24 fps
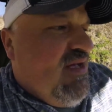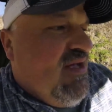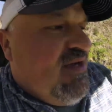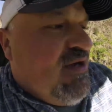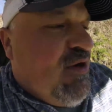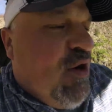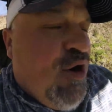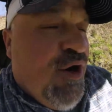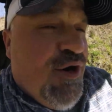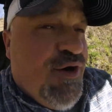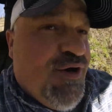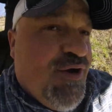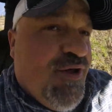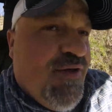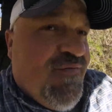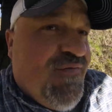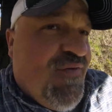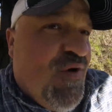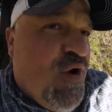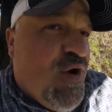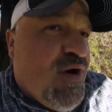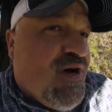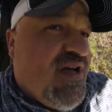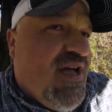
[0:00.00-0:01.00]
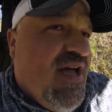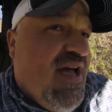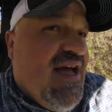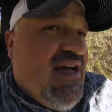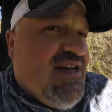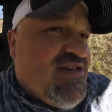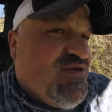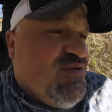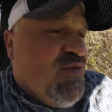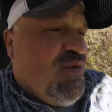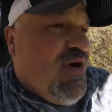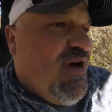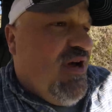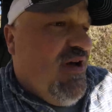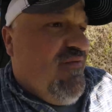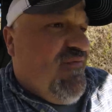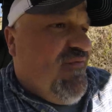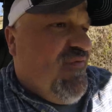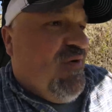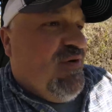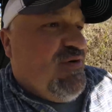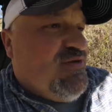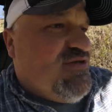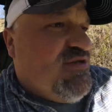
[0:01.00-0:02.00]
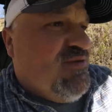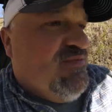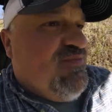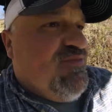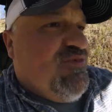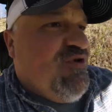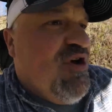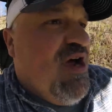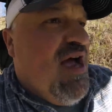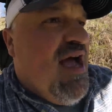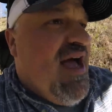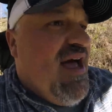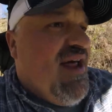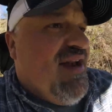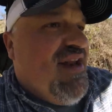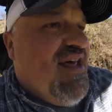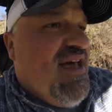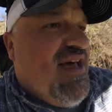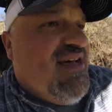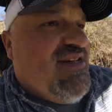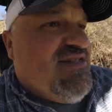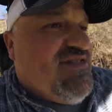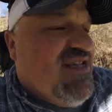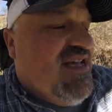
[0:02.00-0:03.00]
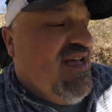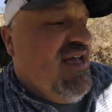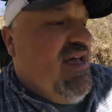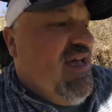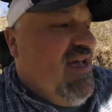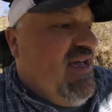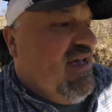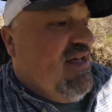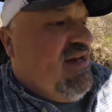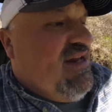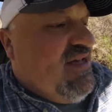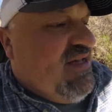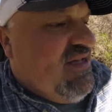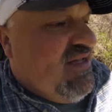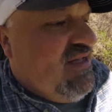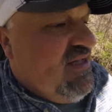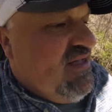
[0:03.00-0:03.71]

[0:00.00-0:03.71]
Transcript: according to the forecast, we're in for some dry days ahead.